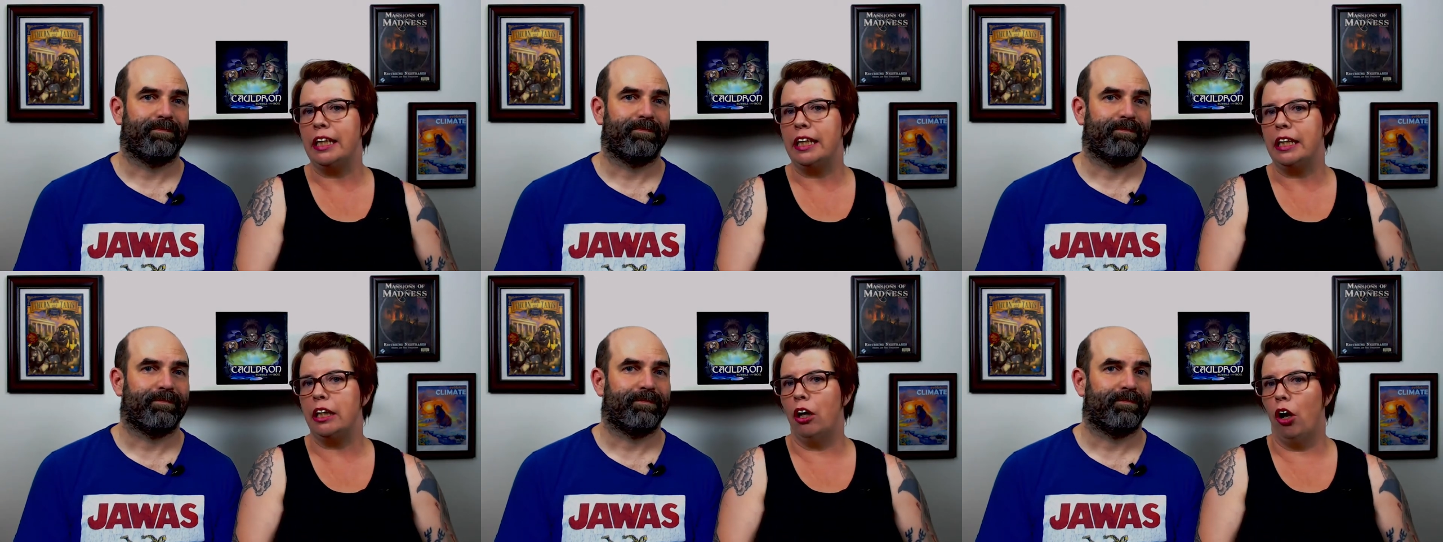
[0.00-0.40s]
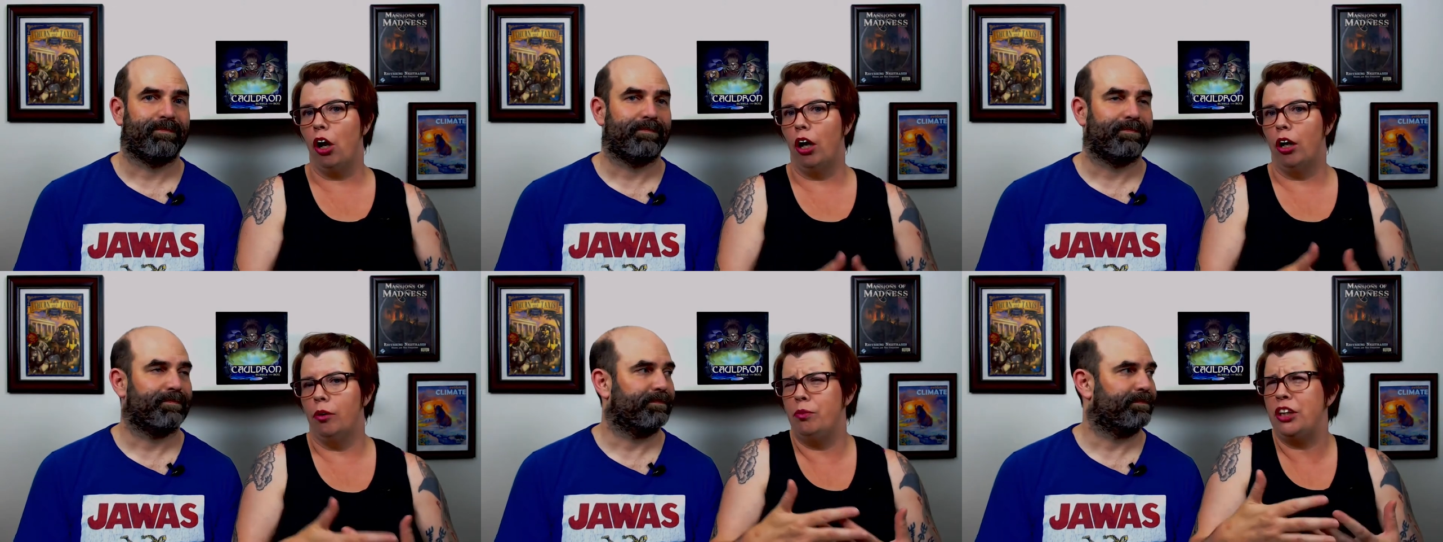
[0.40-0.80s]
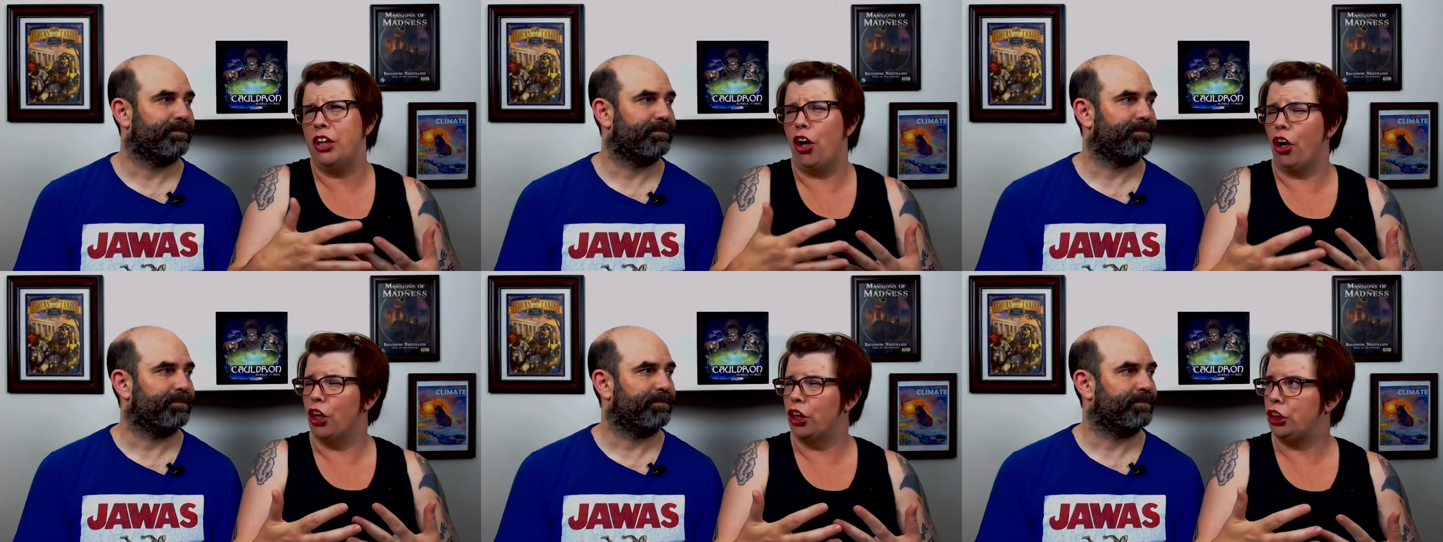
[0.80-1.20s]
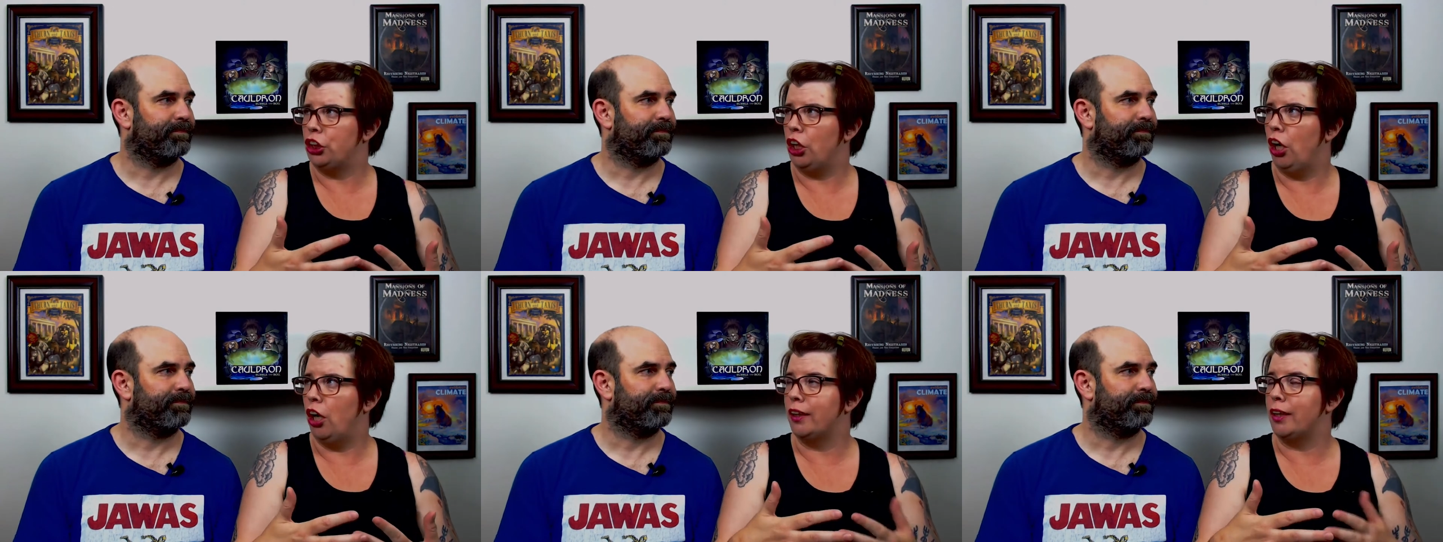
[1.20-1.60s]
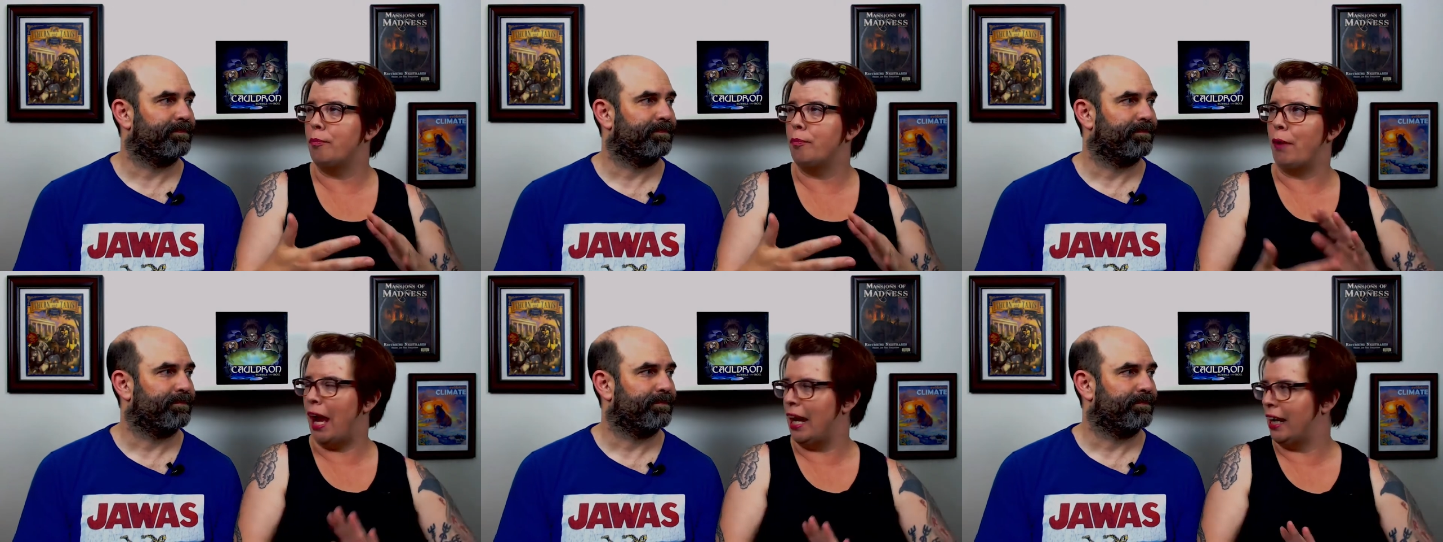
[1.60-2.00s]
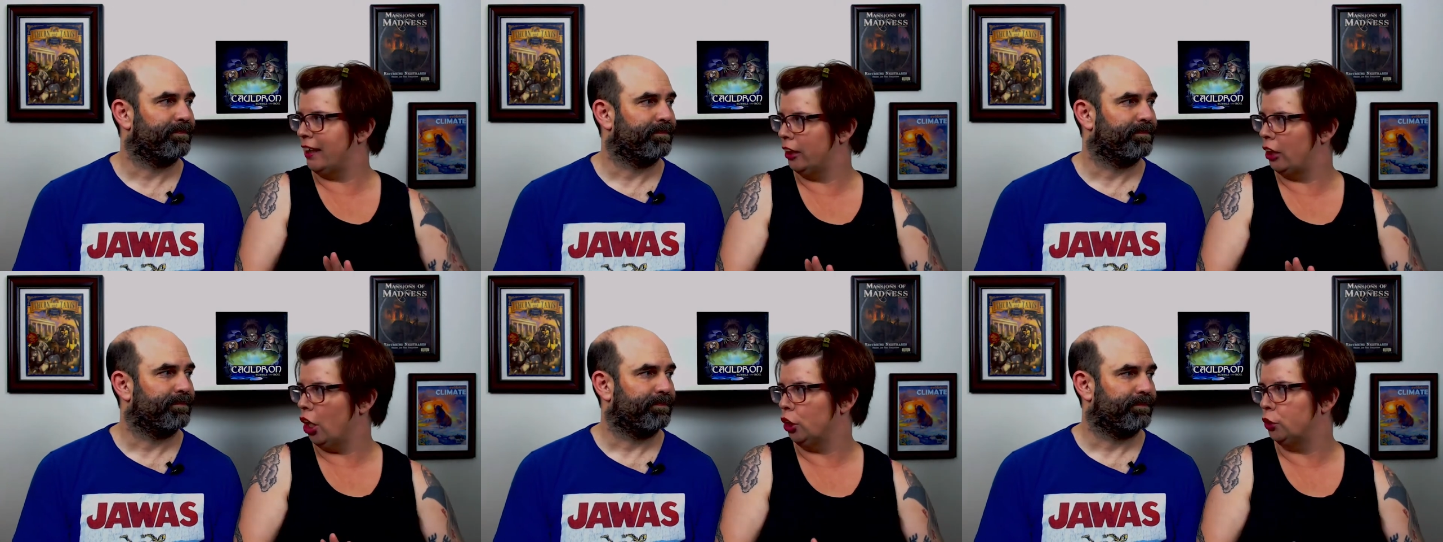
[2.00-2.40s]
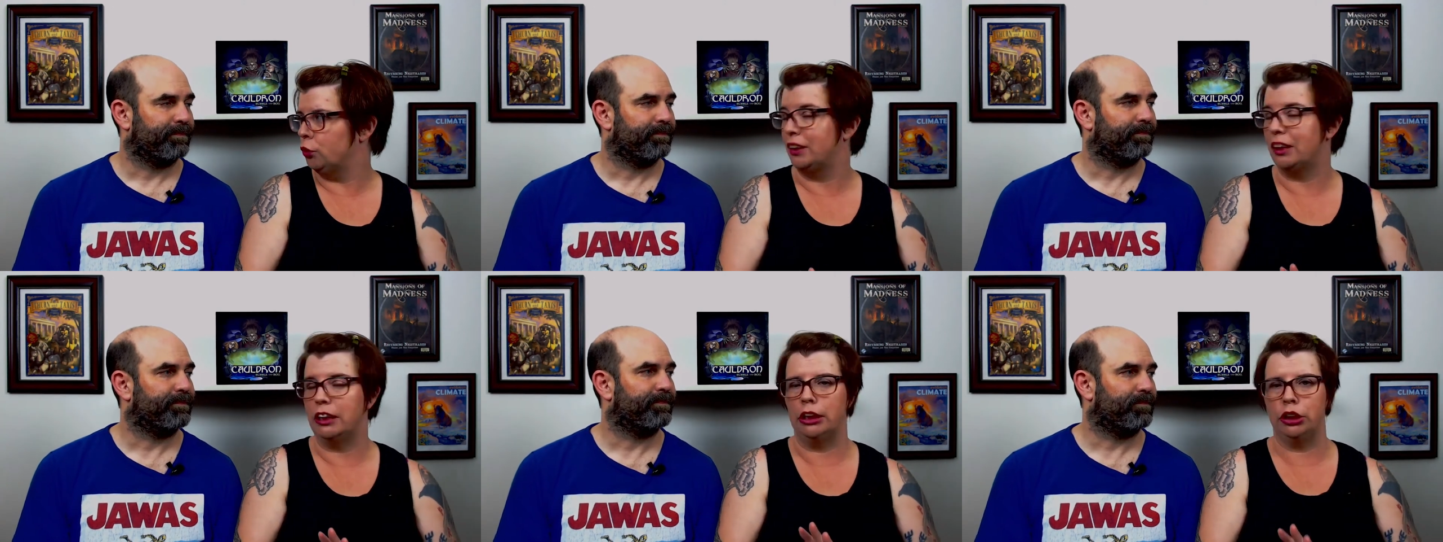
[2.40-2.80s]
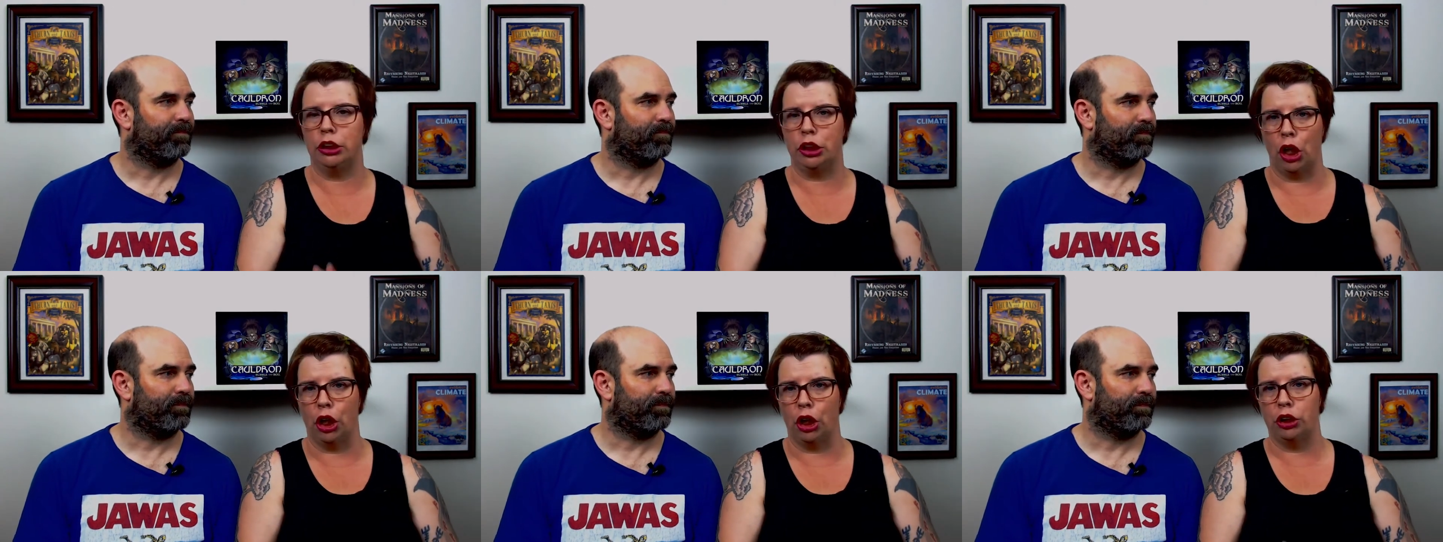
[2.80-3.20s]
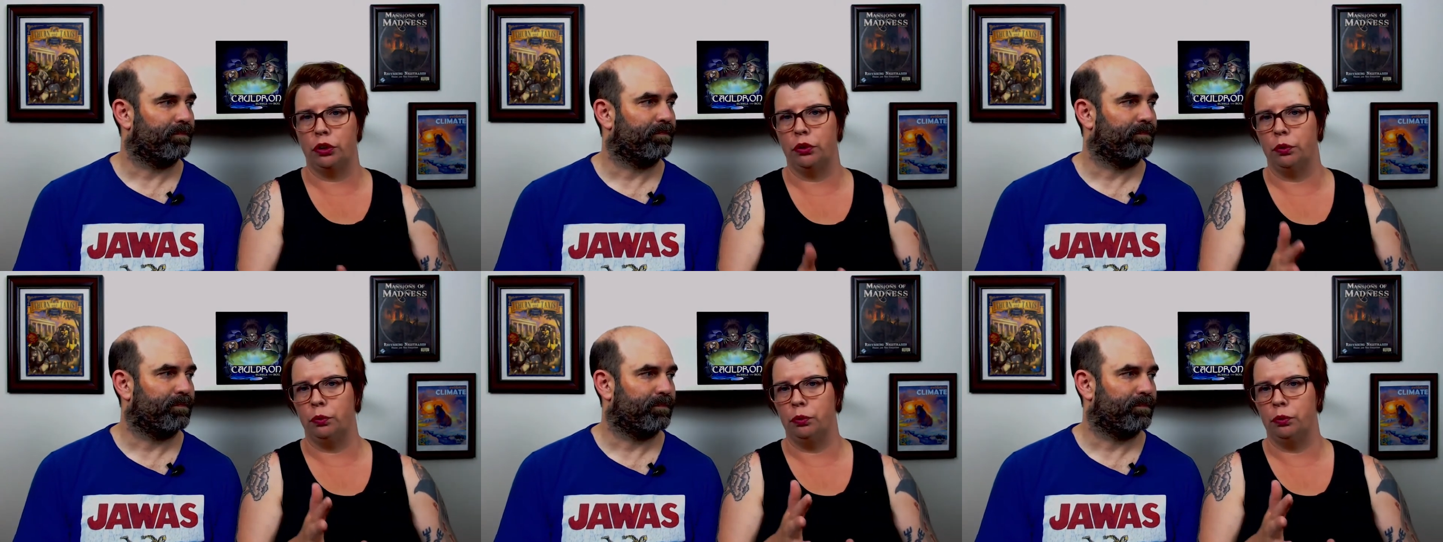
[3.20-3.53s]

Speaker 1: The uh, the art on the back of the cards was a little dark,